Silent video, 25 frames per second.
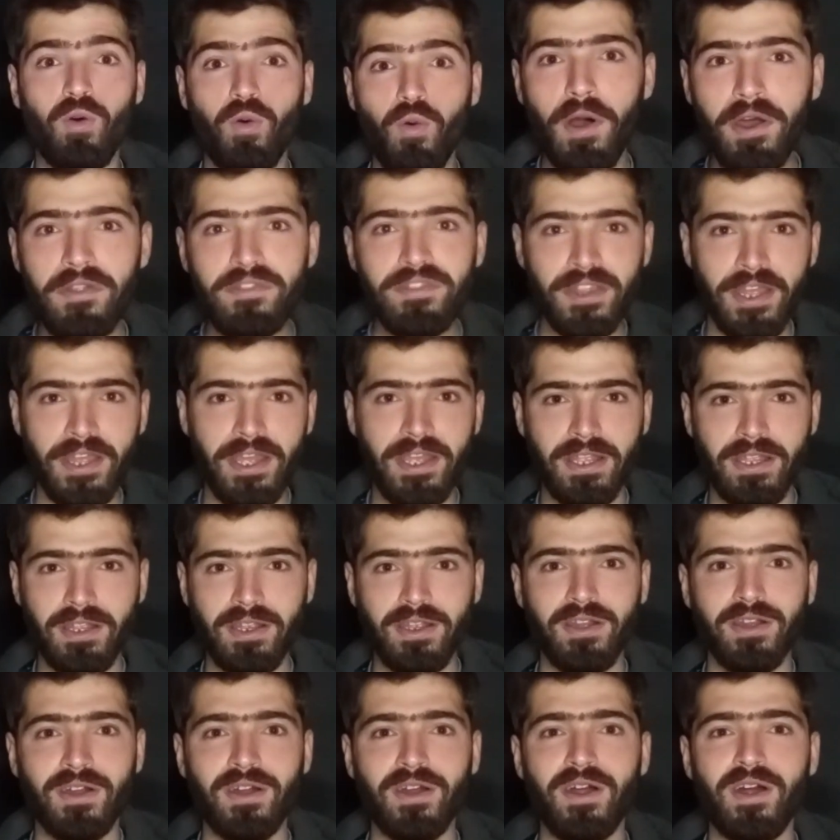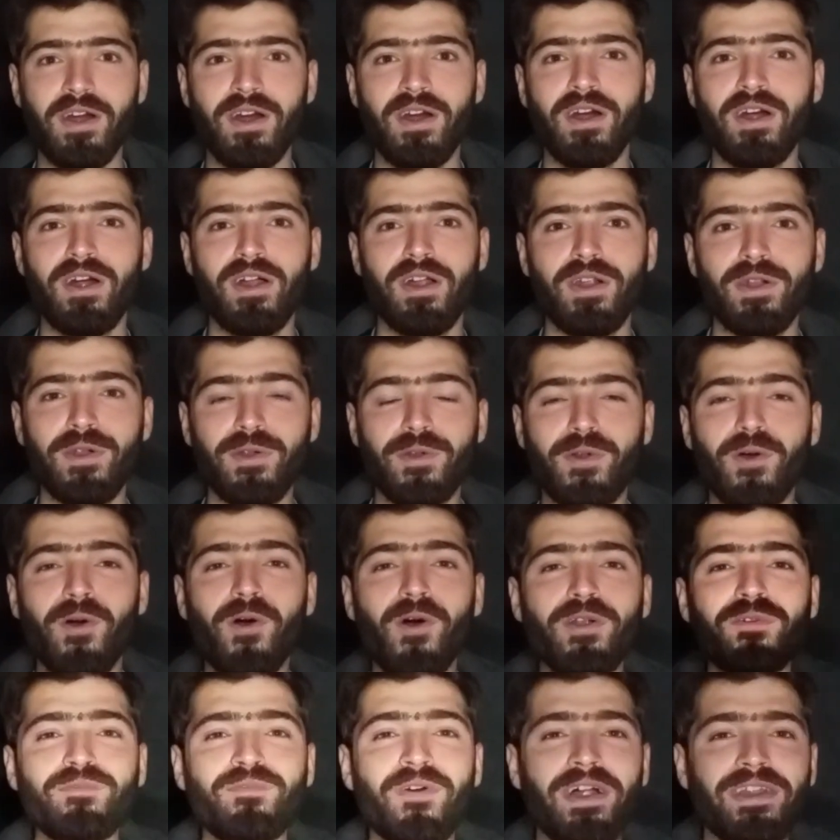One thing,
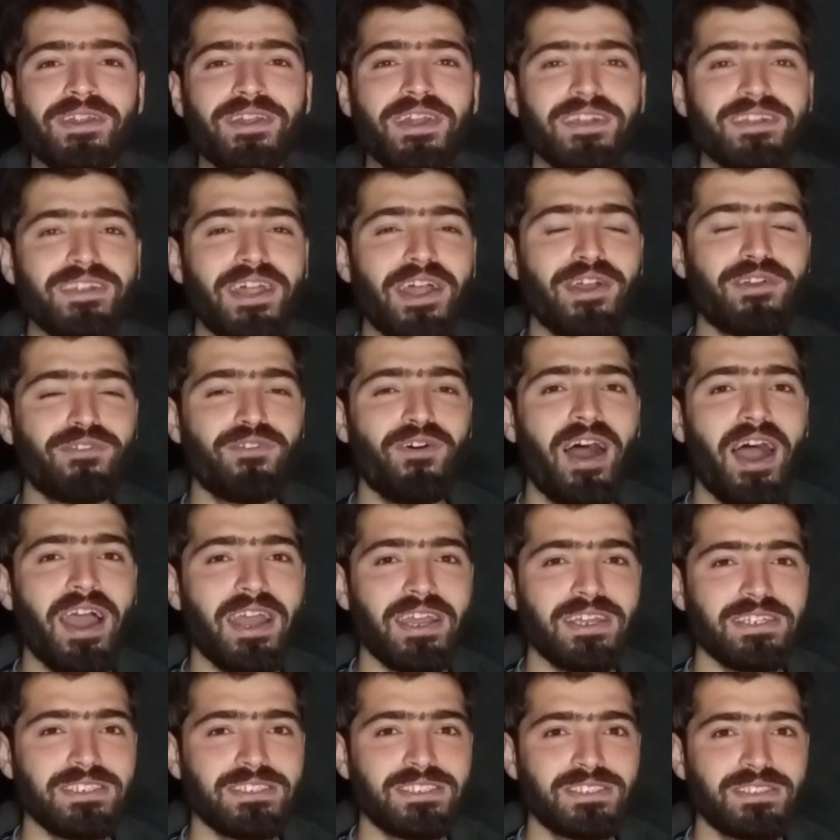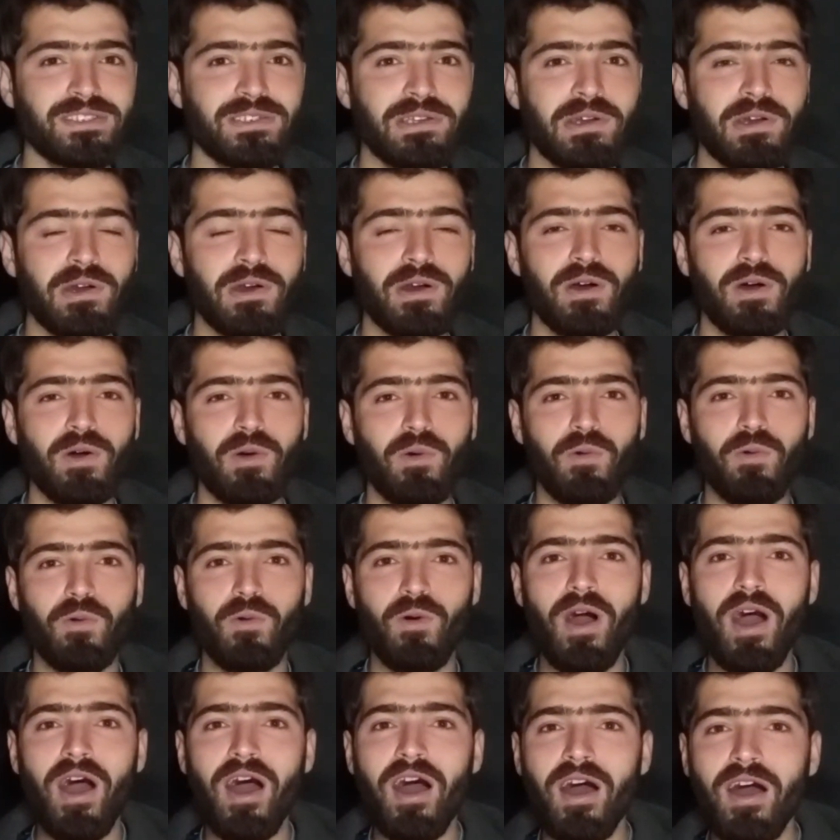don't forget the advice.
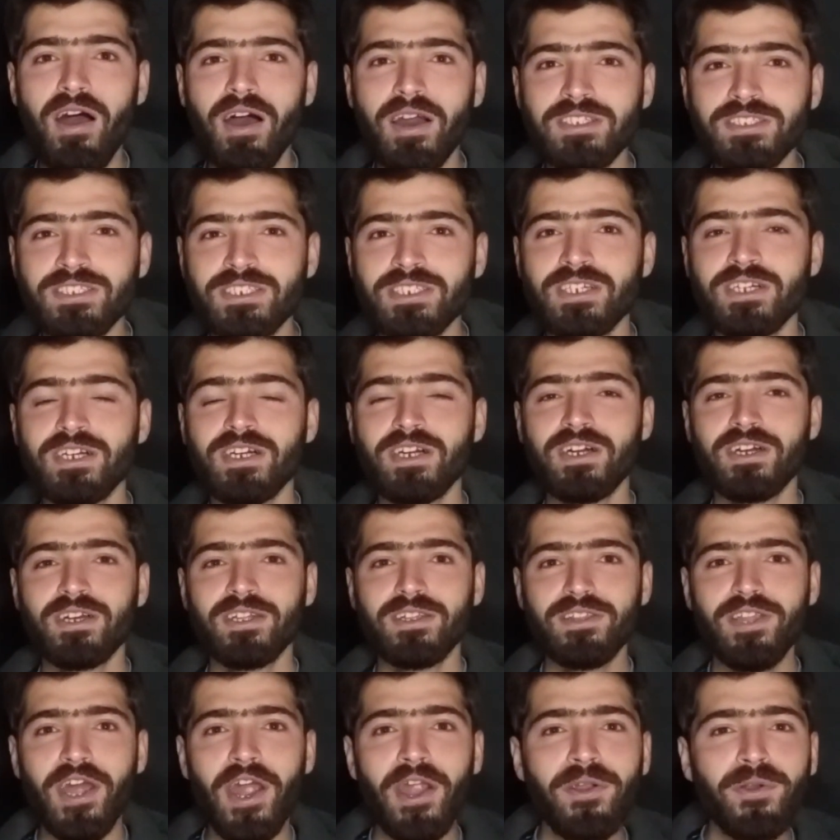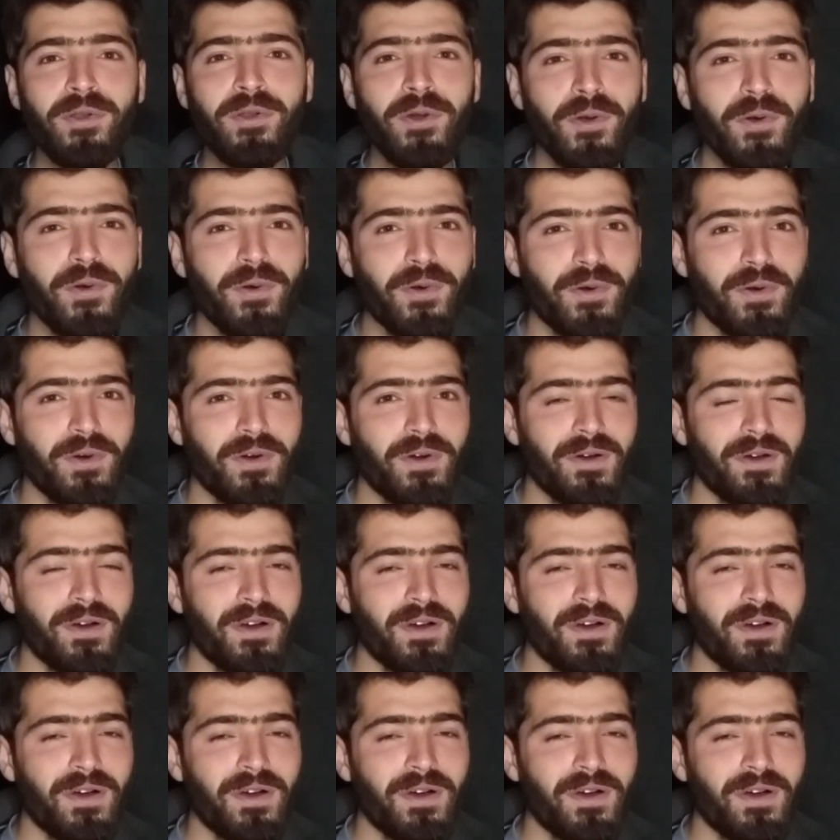Watch, then do.